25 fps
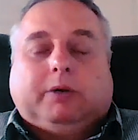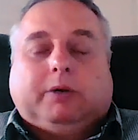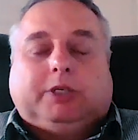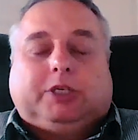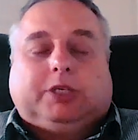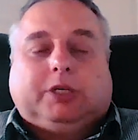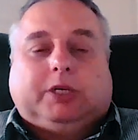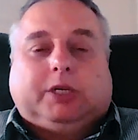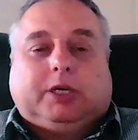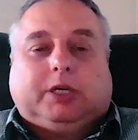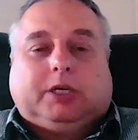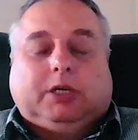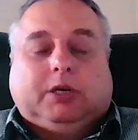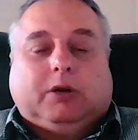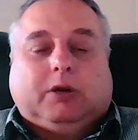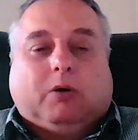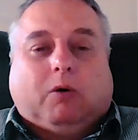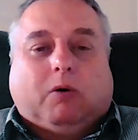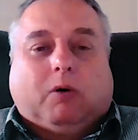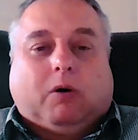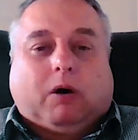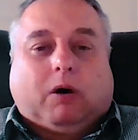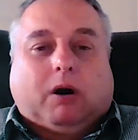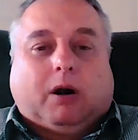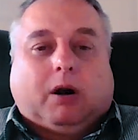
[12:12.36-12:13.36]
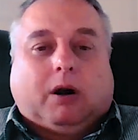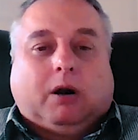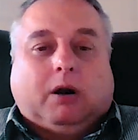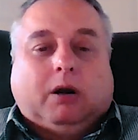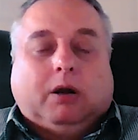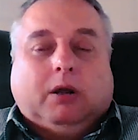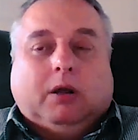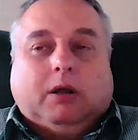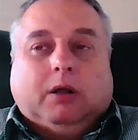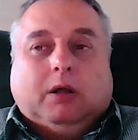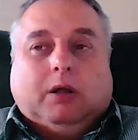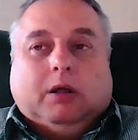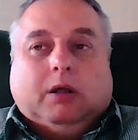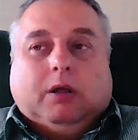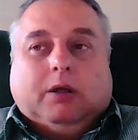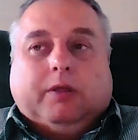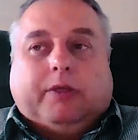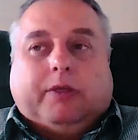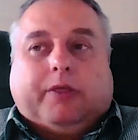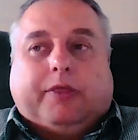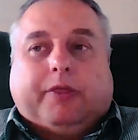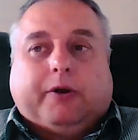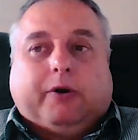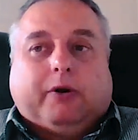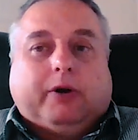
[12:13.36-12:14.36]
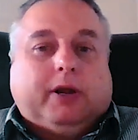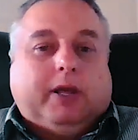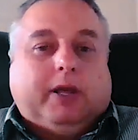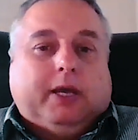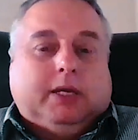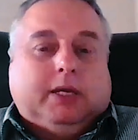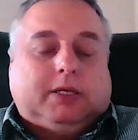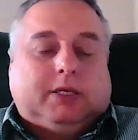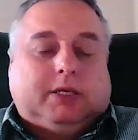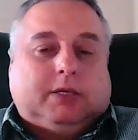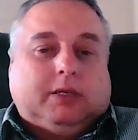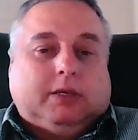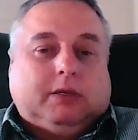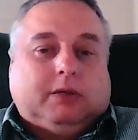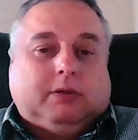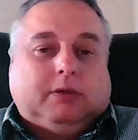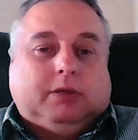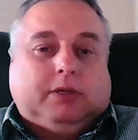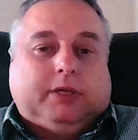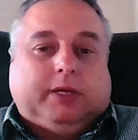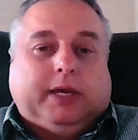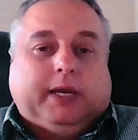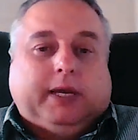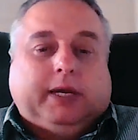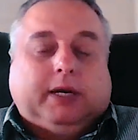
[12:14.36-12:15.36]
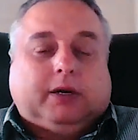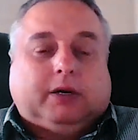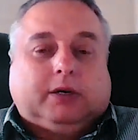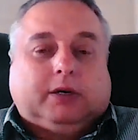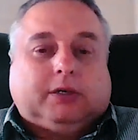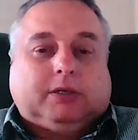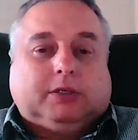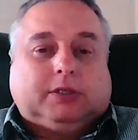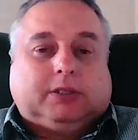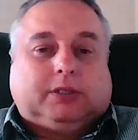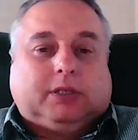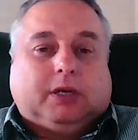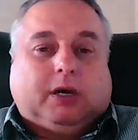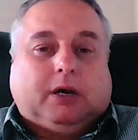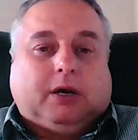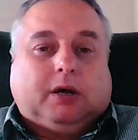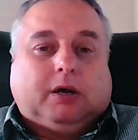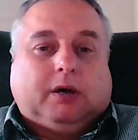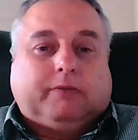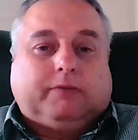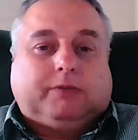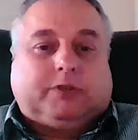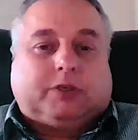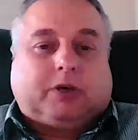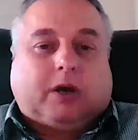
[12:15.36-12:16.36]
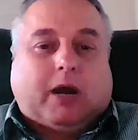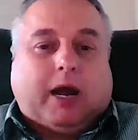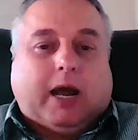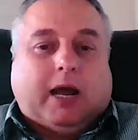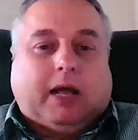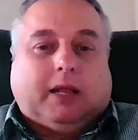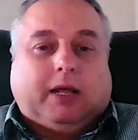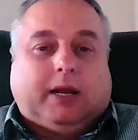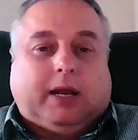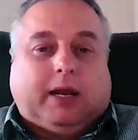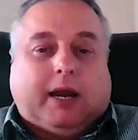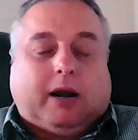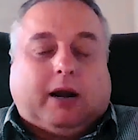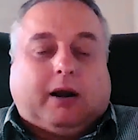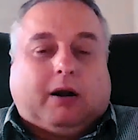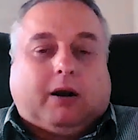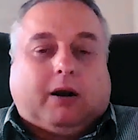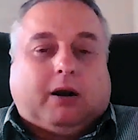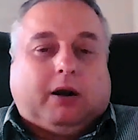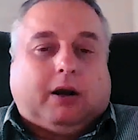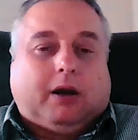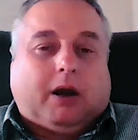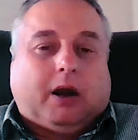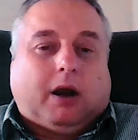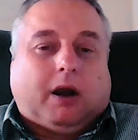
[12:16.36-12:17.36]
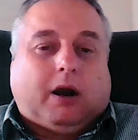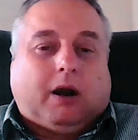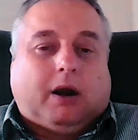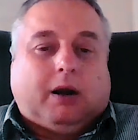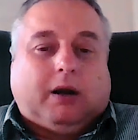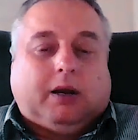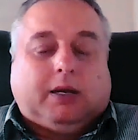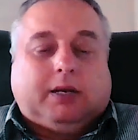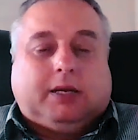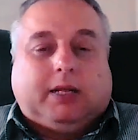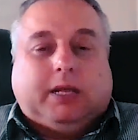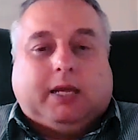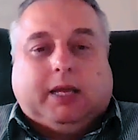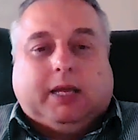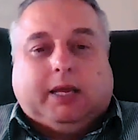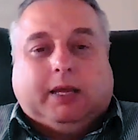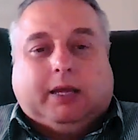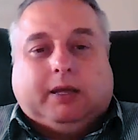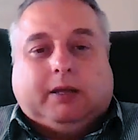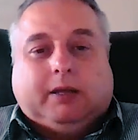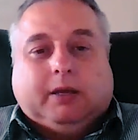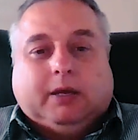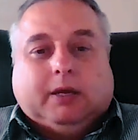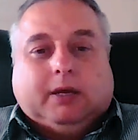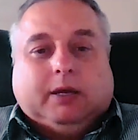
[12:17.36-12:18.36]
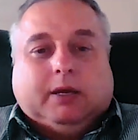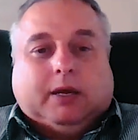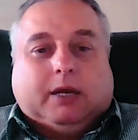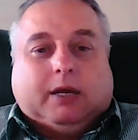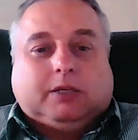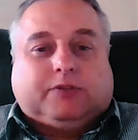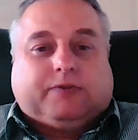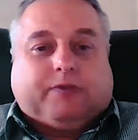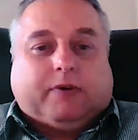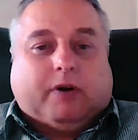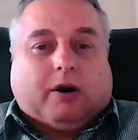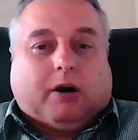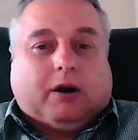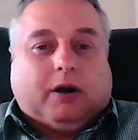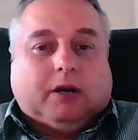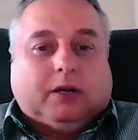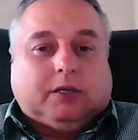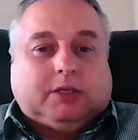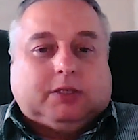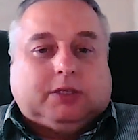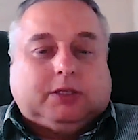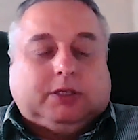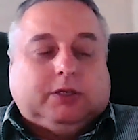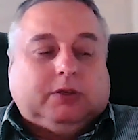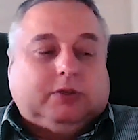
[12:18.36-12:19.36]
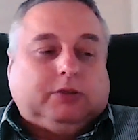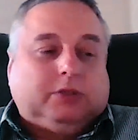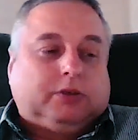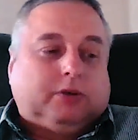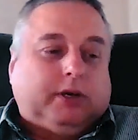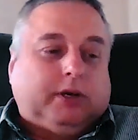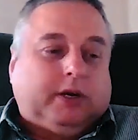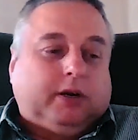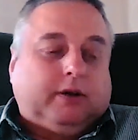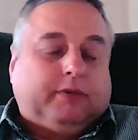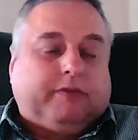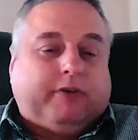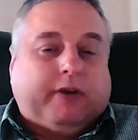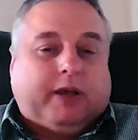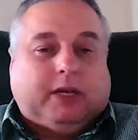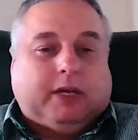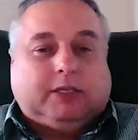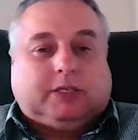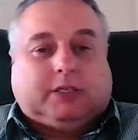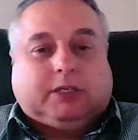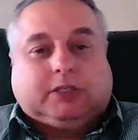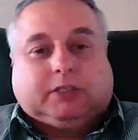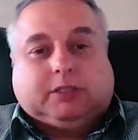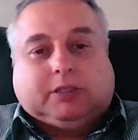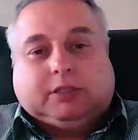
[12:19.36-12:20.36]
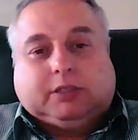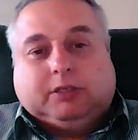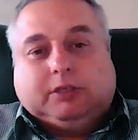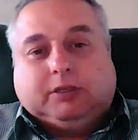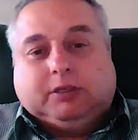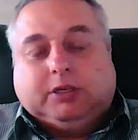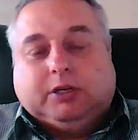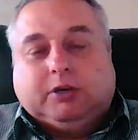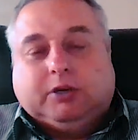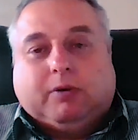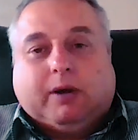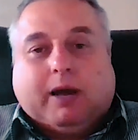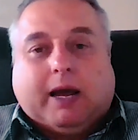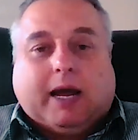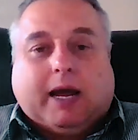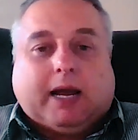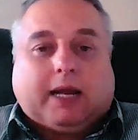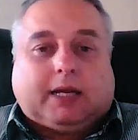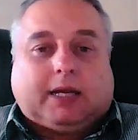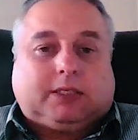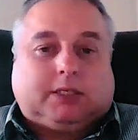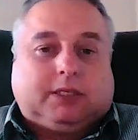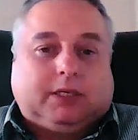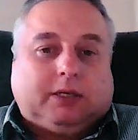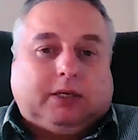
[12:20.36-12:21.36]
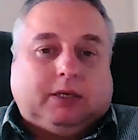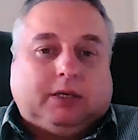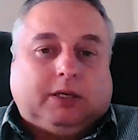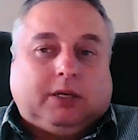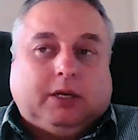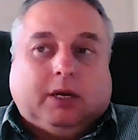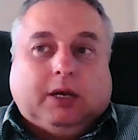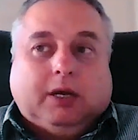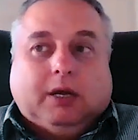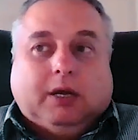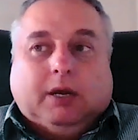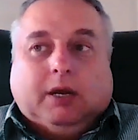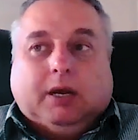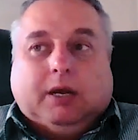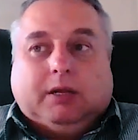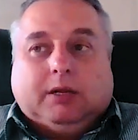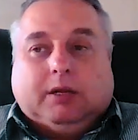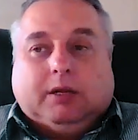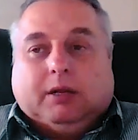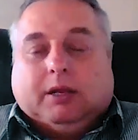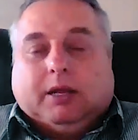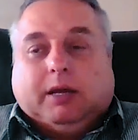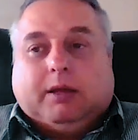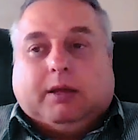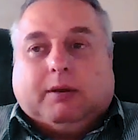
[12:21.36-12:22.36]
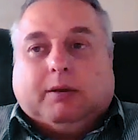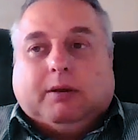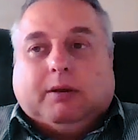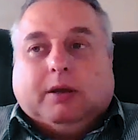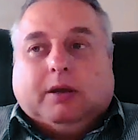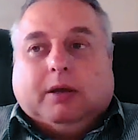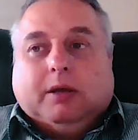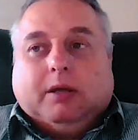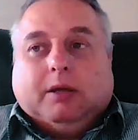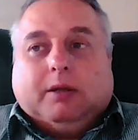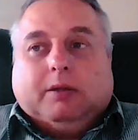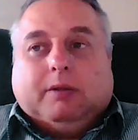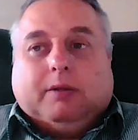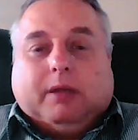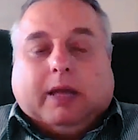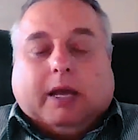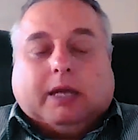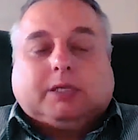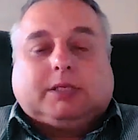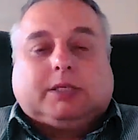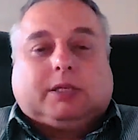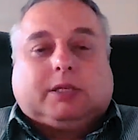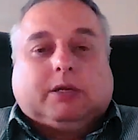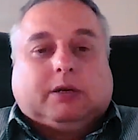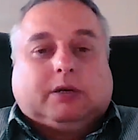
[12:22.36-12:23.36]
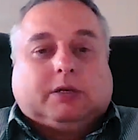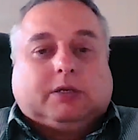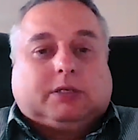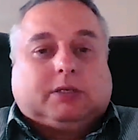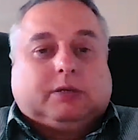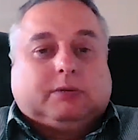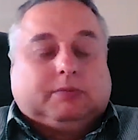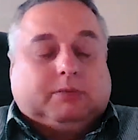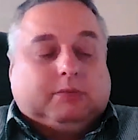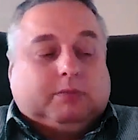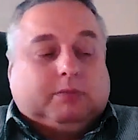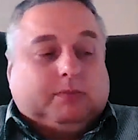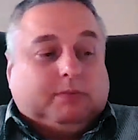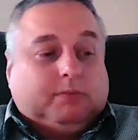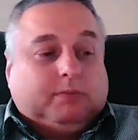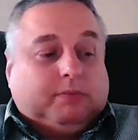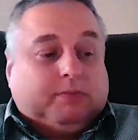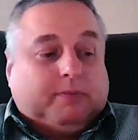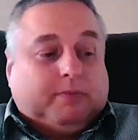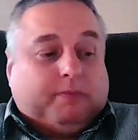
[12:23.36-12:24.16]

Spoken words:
should ignore 30 years of trial and error and R&D as far as user interfaces and UX and like, yes, there's some.